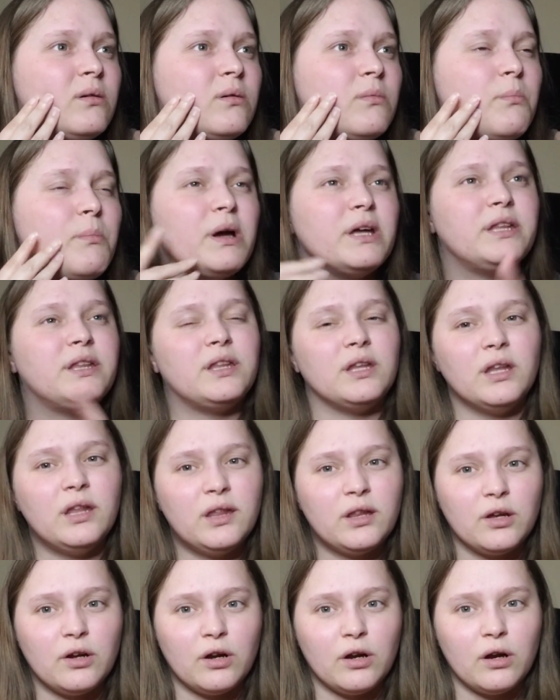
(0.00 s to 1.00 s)
my
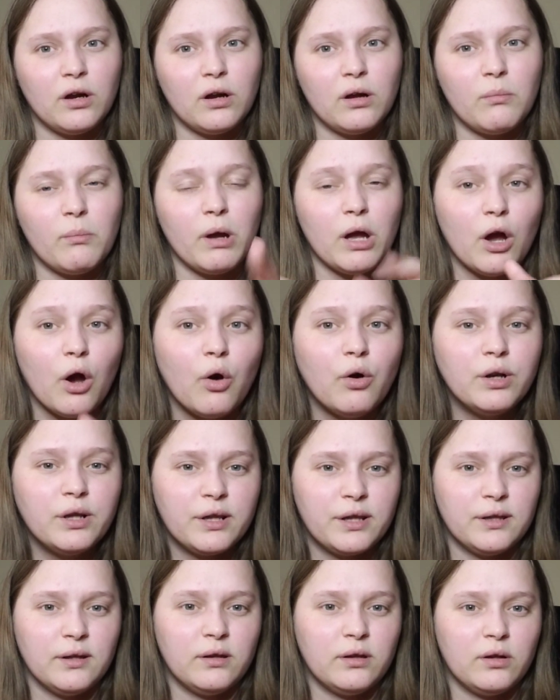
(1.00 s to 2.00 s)

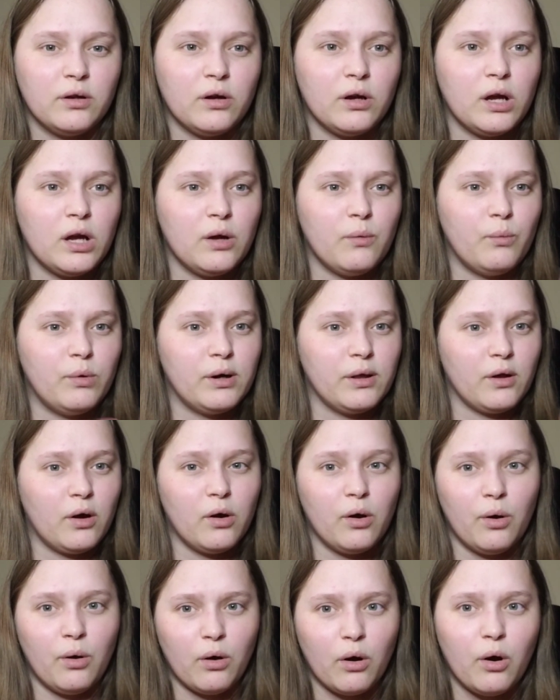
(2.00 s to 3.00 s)
oldest sister, and one of
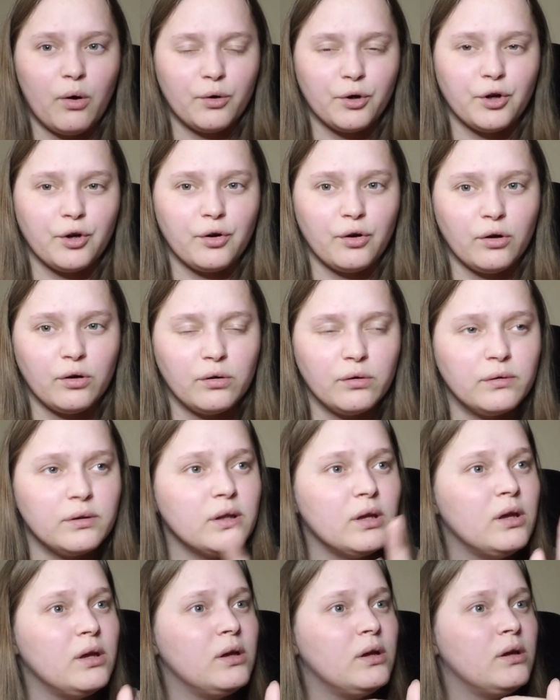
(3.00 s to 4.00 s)
the older girls
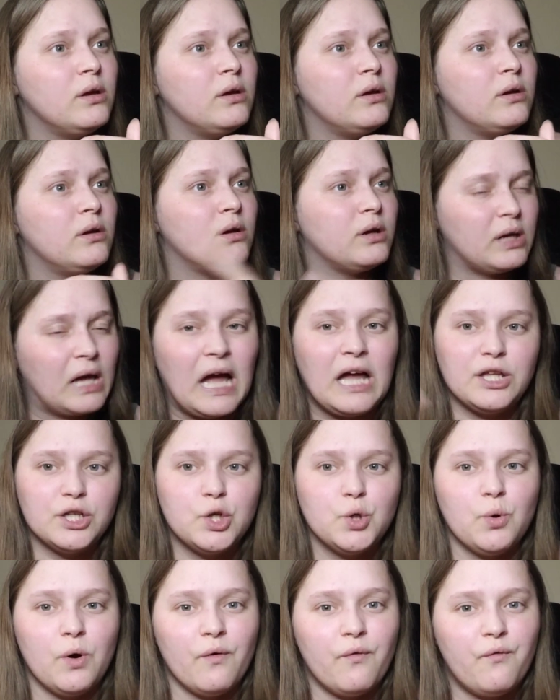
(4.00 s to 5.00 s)
got
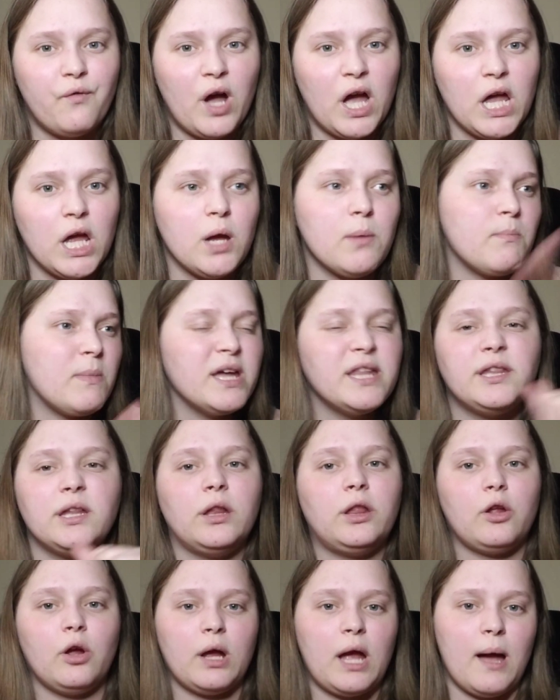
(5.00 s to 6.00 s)
into a fight. My
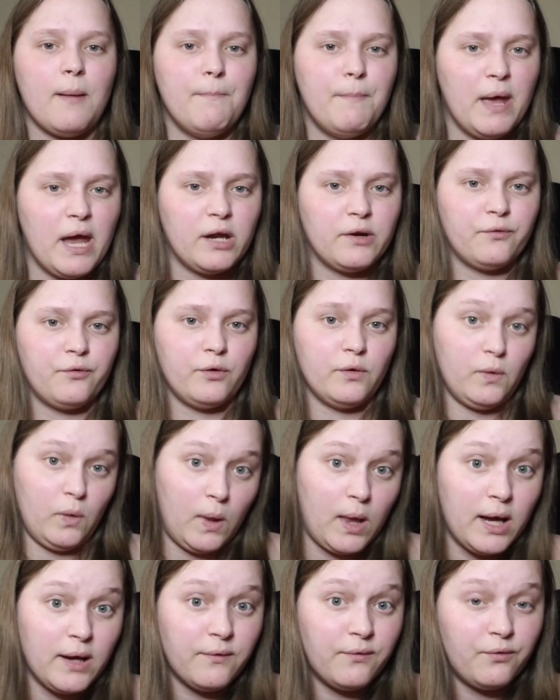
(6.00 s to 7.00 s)
sister got banned for
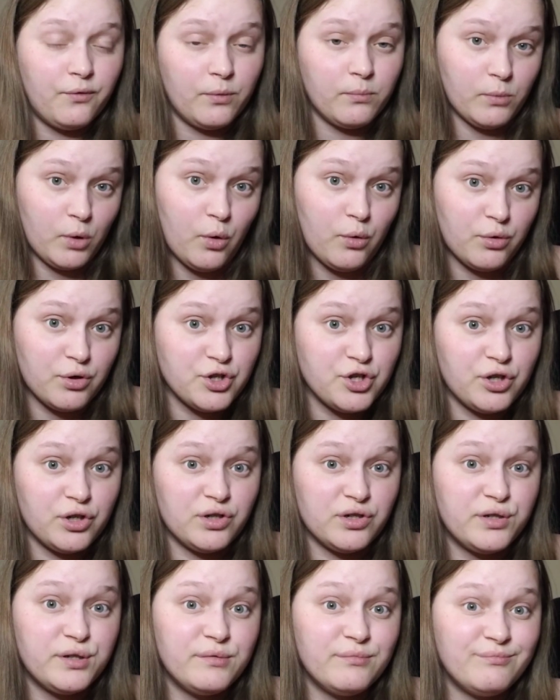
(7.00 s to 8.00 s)
life from going to
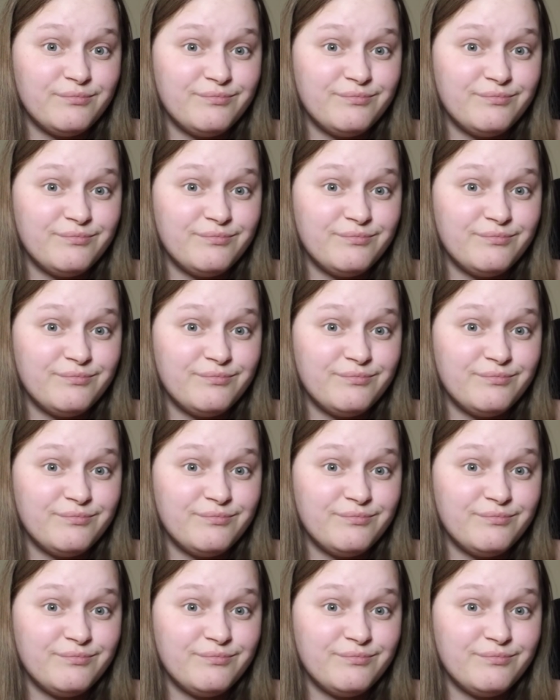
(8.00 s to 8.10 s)
church.